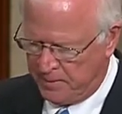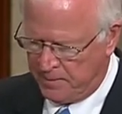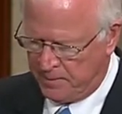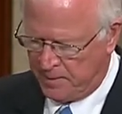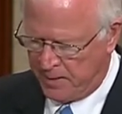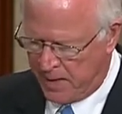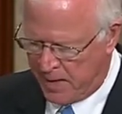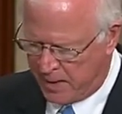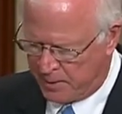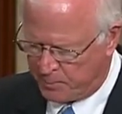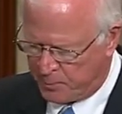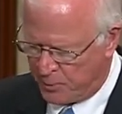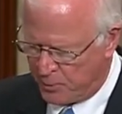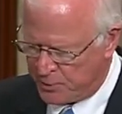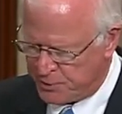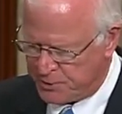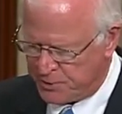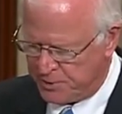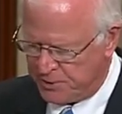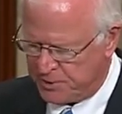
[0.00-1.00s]
The ag
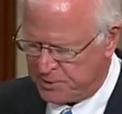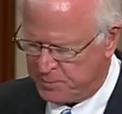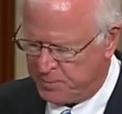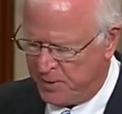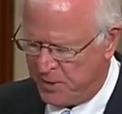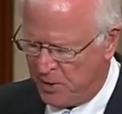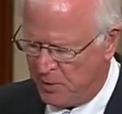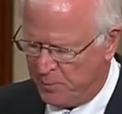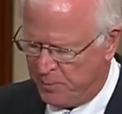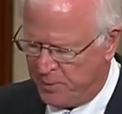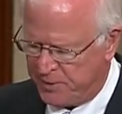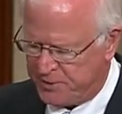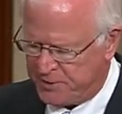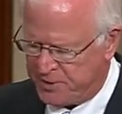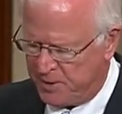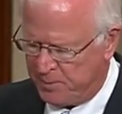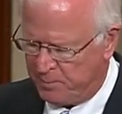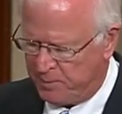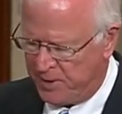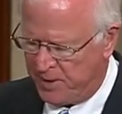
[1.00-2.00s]
portion of this bill puts
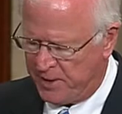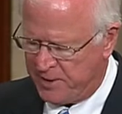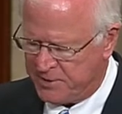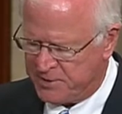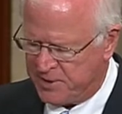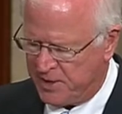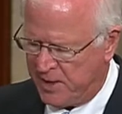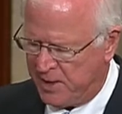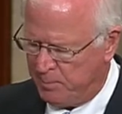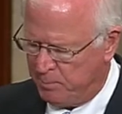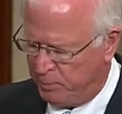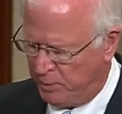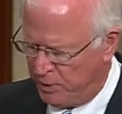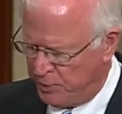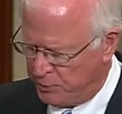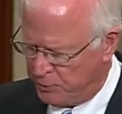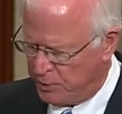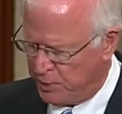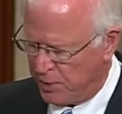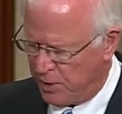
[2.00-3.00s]
in place a
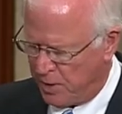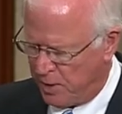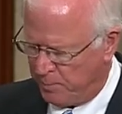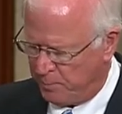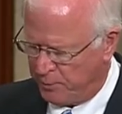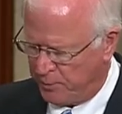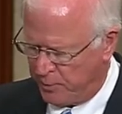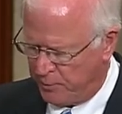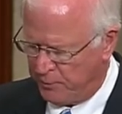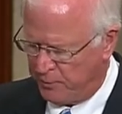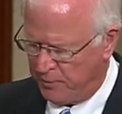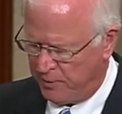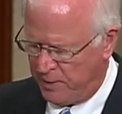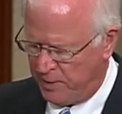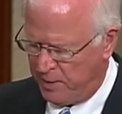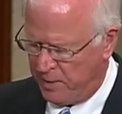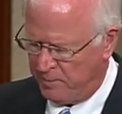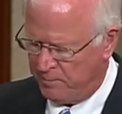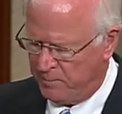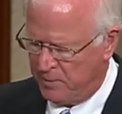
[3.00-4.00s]
blue card
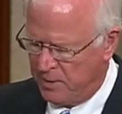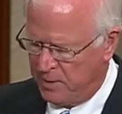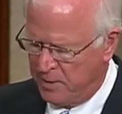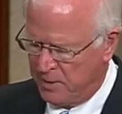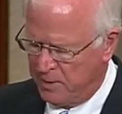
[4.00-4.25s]
program